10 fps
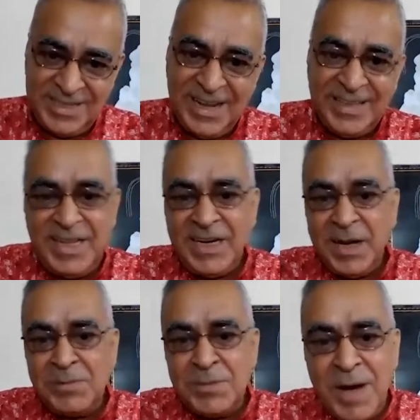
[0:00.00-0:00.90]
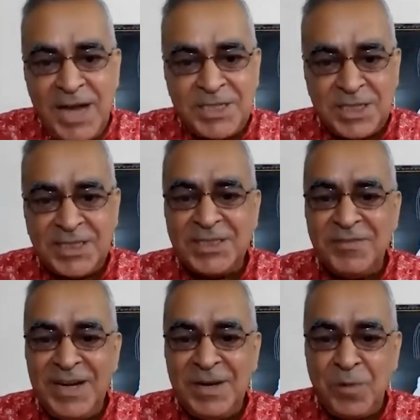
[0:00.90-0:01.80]
The Maya Shakti is the
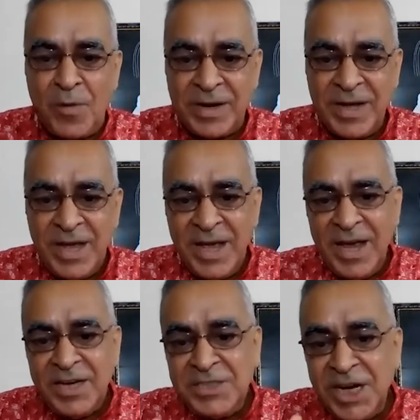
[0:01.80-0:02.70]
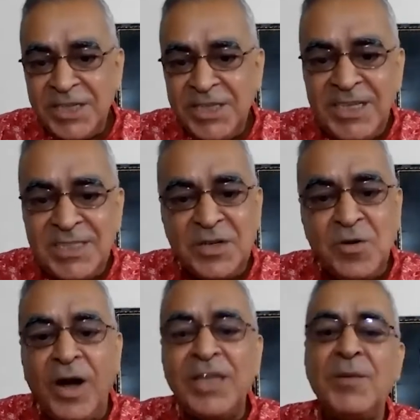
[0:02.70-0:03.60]
willing power. Shakti is the
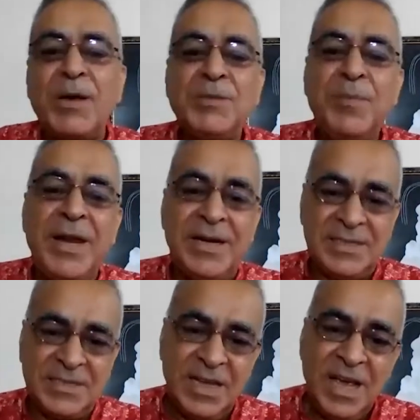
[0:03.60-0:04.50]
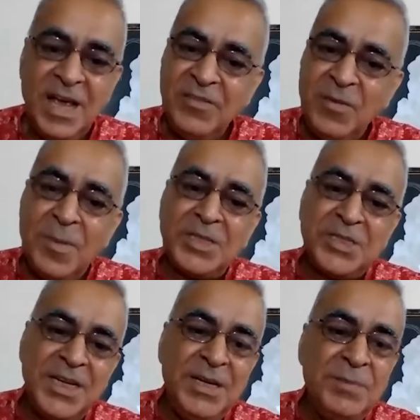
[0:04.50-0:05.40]
goddess of experience. Vimarsha
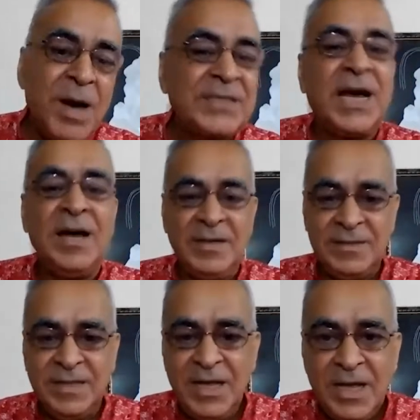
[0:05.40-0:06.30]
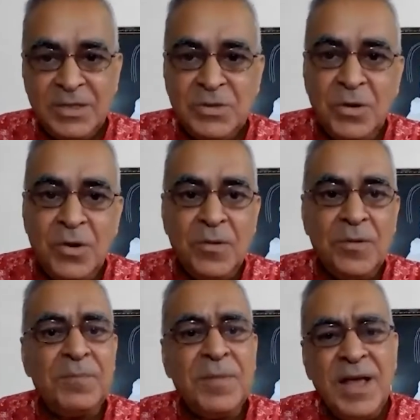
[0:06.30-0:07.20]
Mata.
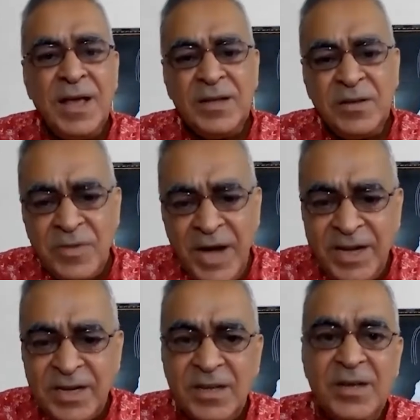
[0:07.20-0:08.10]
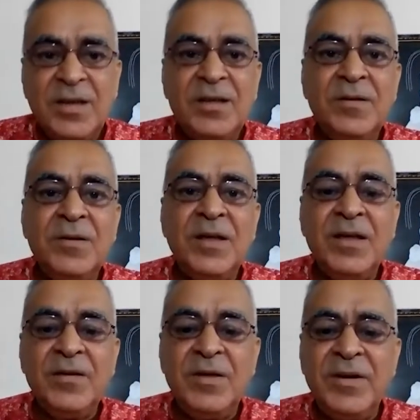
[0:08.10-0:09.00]
So,
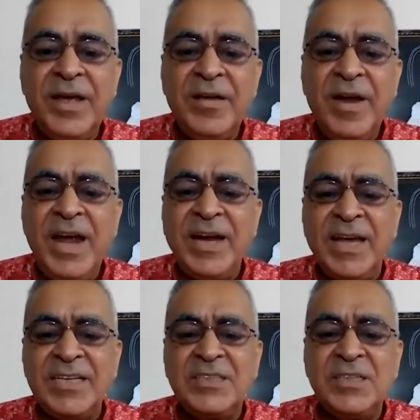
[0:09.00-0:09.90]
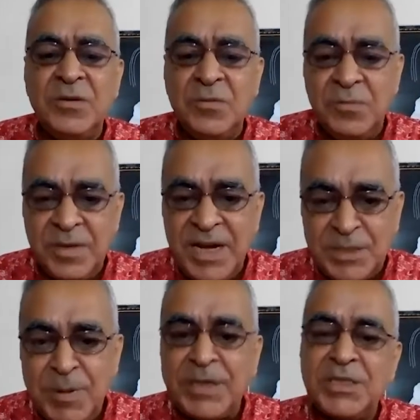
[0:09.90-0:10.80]
great highest, you know,
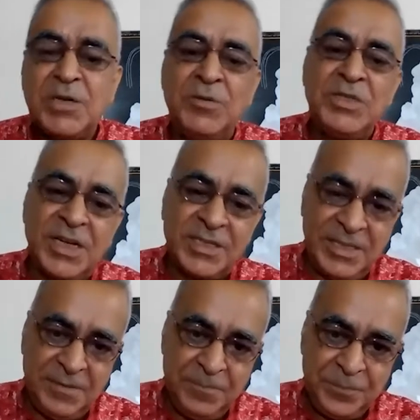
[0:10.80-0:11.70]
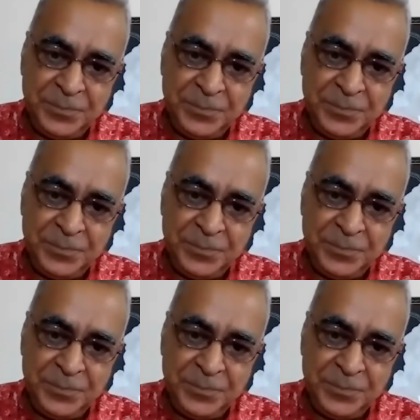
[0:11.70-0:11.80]
respect is given to Shakti.